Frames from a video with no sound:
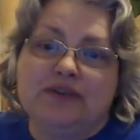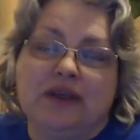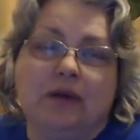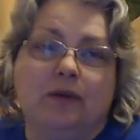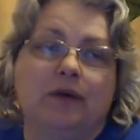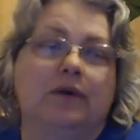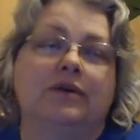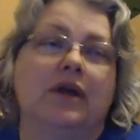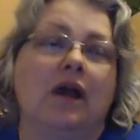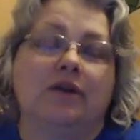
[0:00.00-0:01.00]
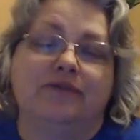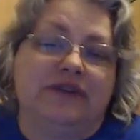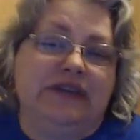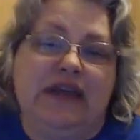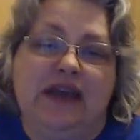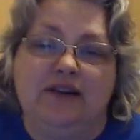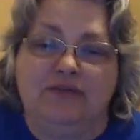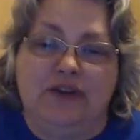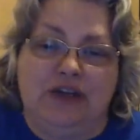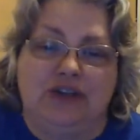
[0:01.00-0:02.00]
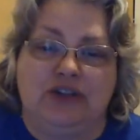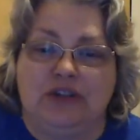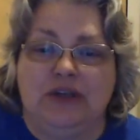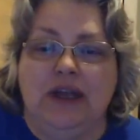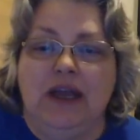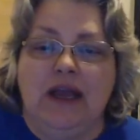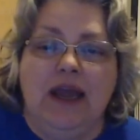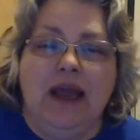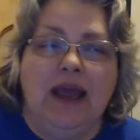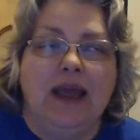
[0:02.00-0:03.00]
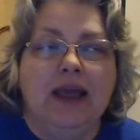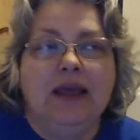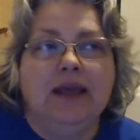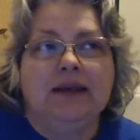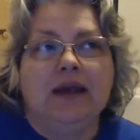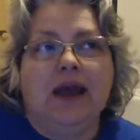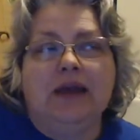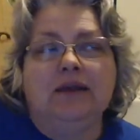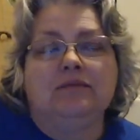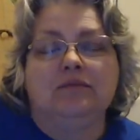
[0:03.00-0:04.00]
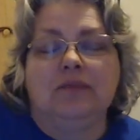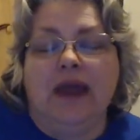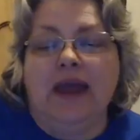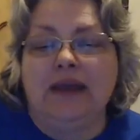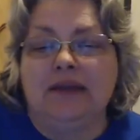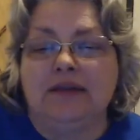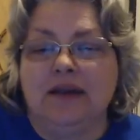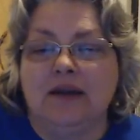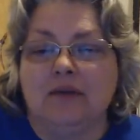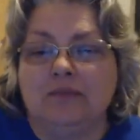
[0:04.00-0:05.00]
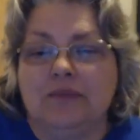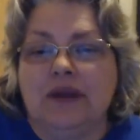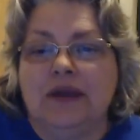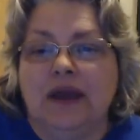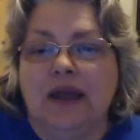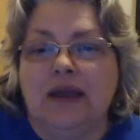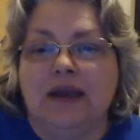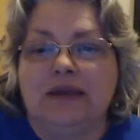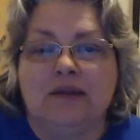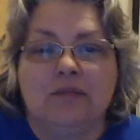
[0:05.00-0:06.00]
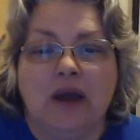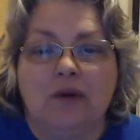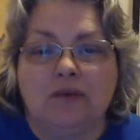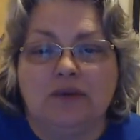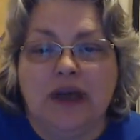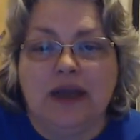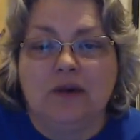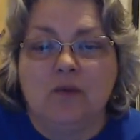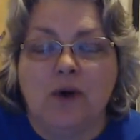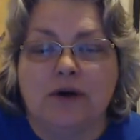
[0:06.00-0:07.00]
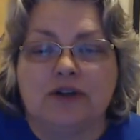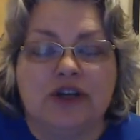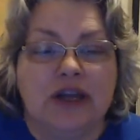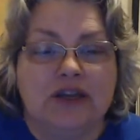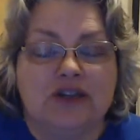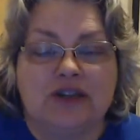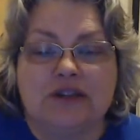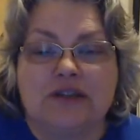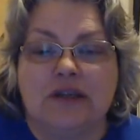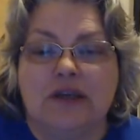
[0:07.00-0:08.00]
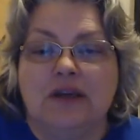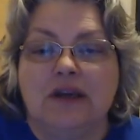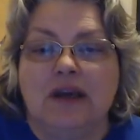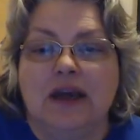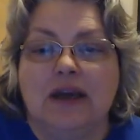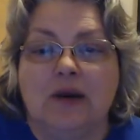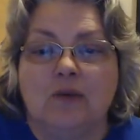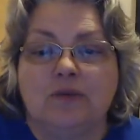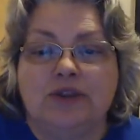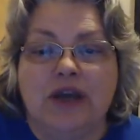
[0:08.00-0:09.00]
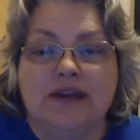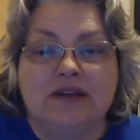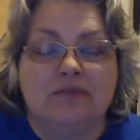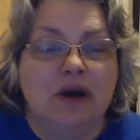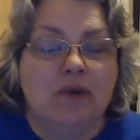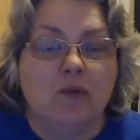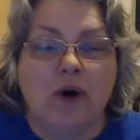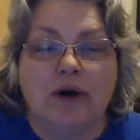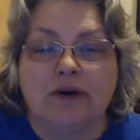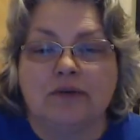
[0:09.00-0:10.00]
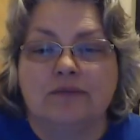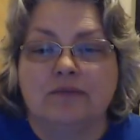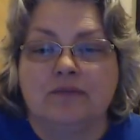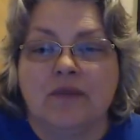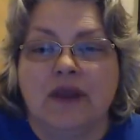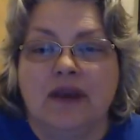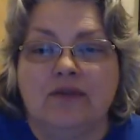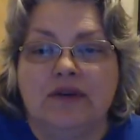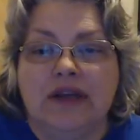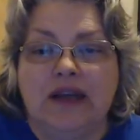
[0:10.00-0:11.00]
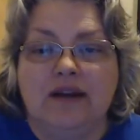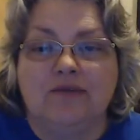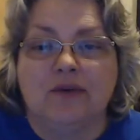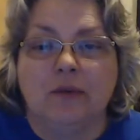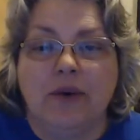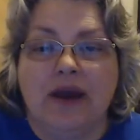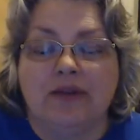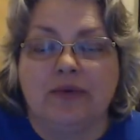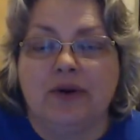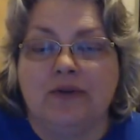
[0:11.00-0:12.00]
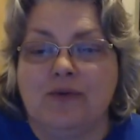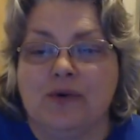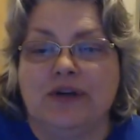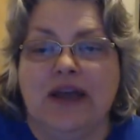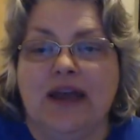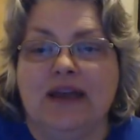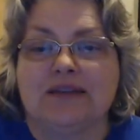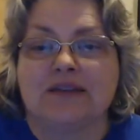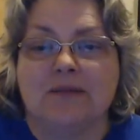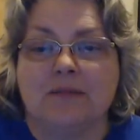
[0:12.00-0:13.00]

They were $1.59 a fish. And I added them and I did my daily water changes and I tested my water every day for about 3 or 4 days.